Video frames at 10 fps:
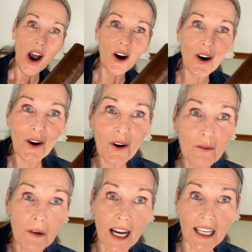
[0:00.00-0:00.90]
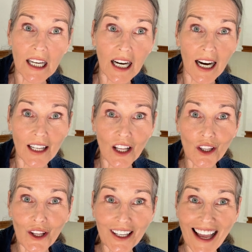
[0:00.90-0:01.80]
Oh my God,
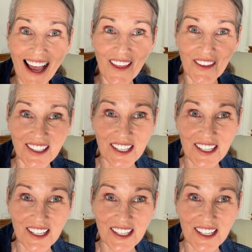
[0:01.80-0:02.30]
look at the